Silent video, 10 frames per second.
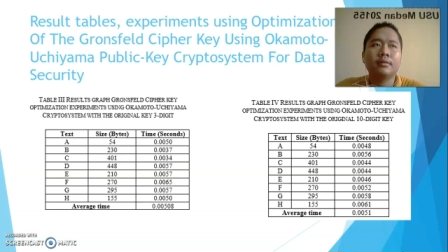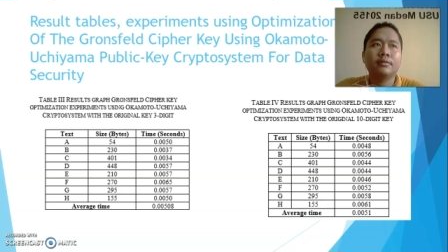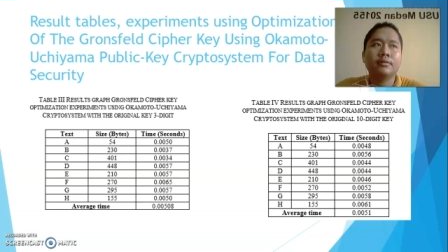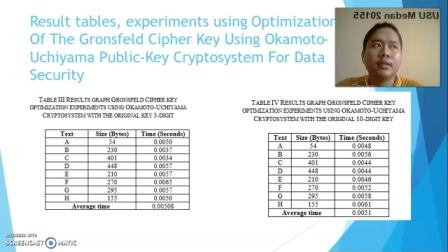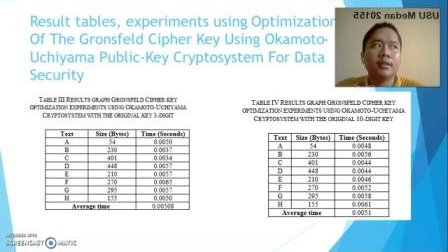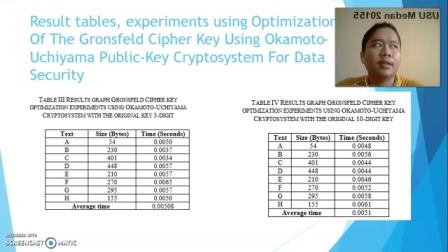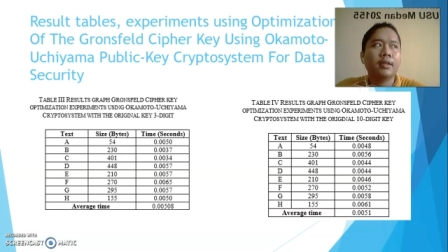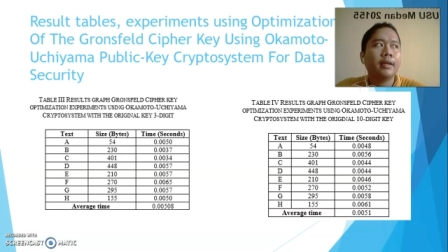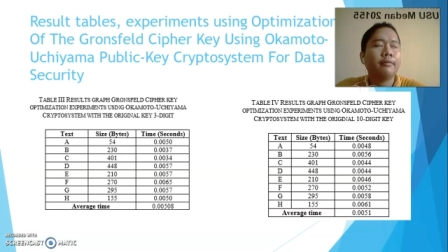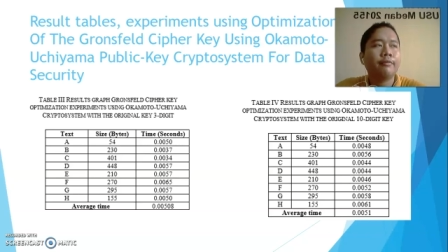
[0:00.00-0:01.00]
3,
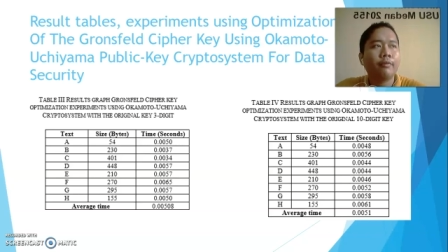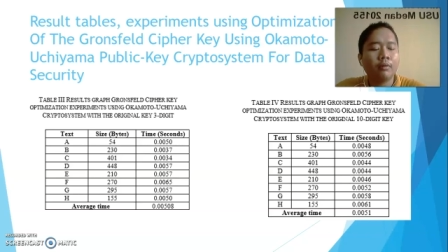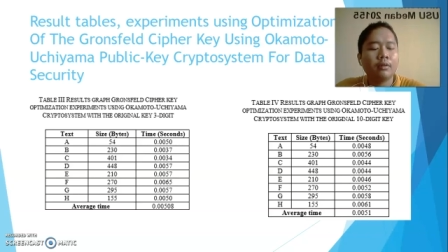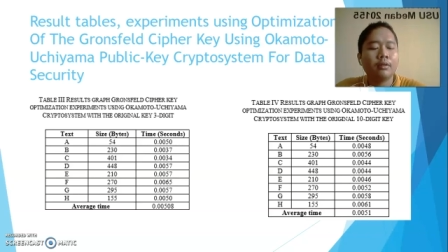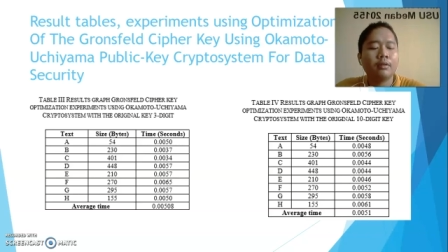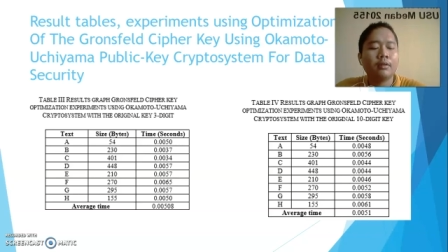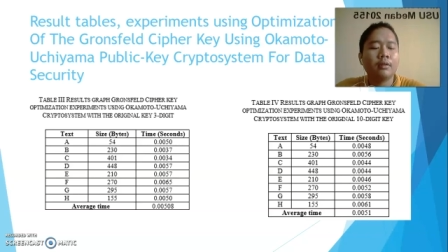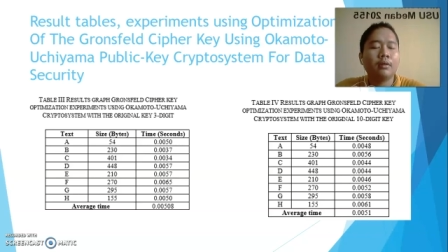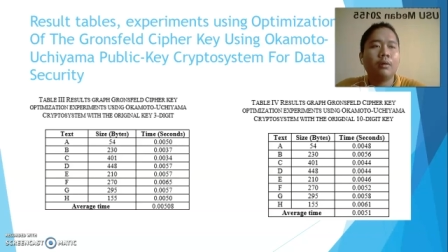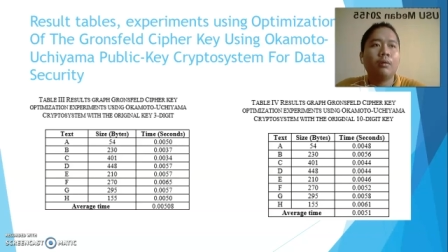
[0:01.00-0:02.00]
and 4,
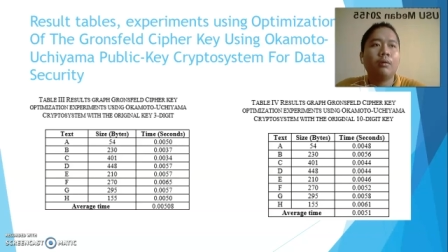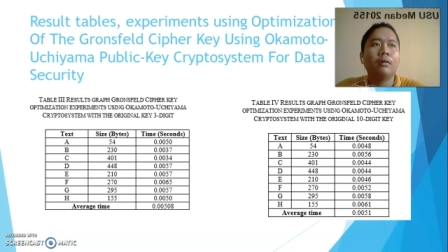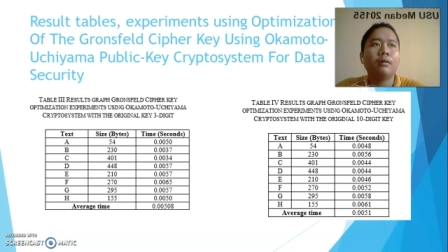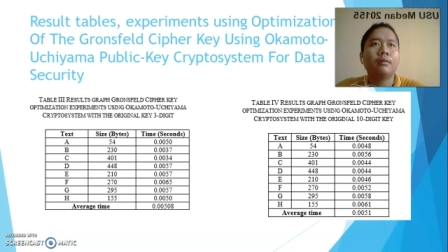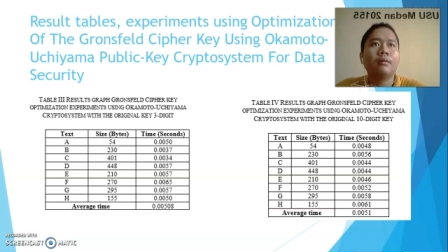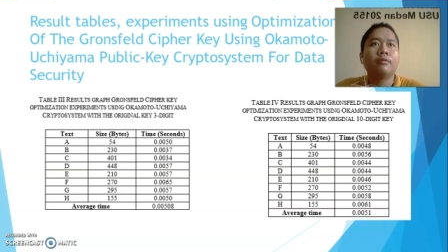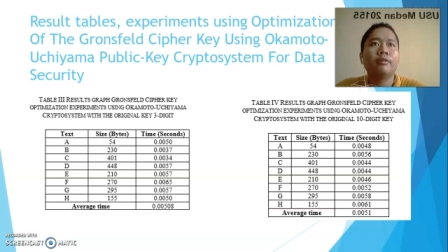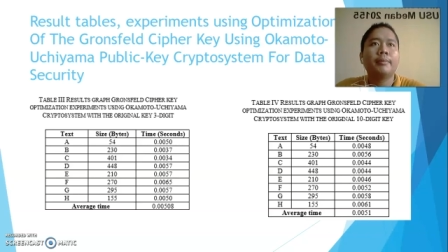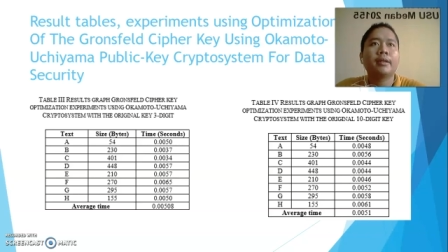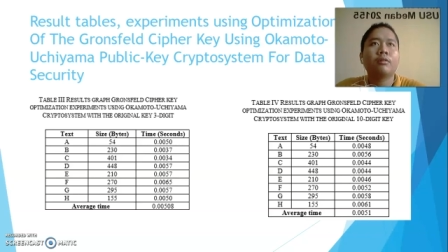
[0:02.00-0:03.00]
or we
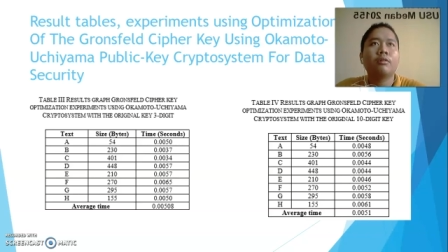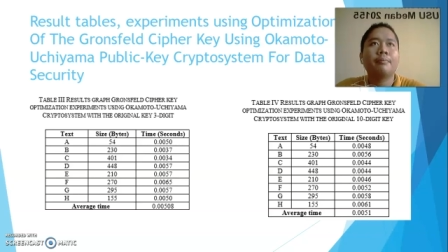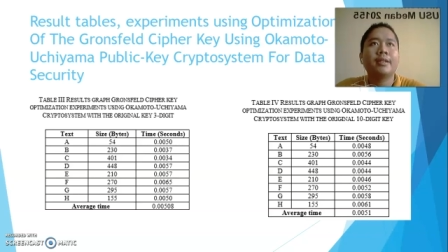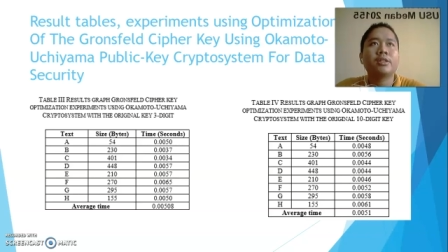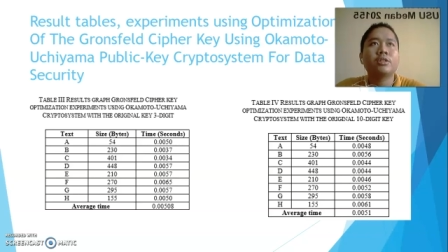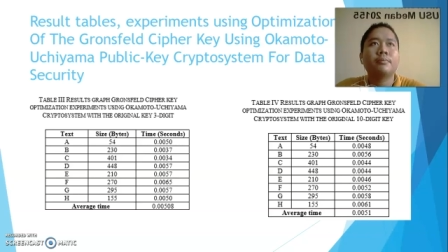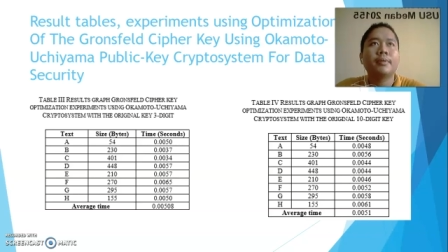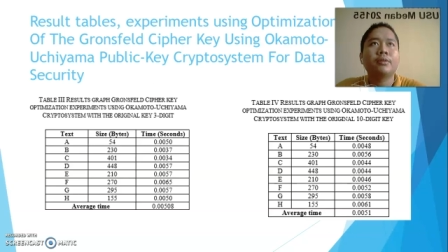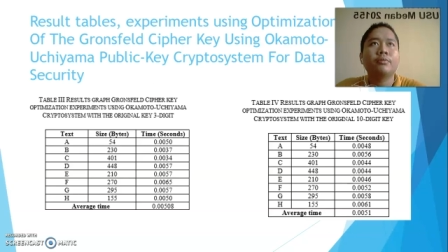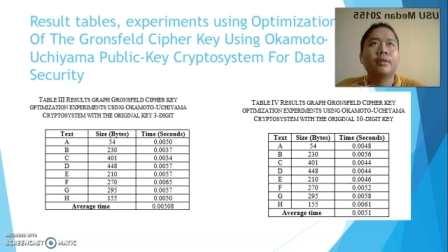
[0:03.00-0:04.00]
make a comparison between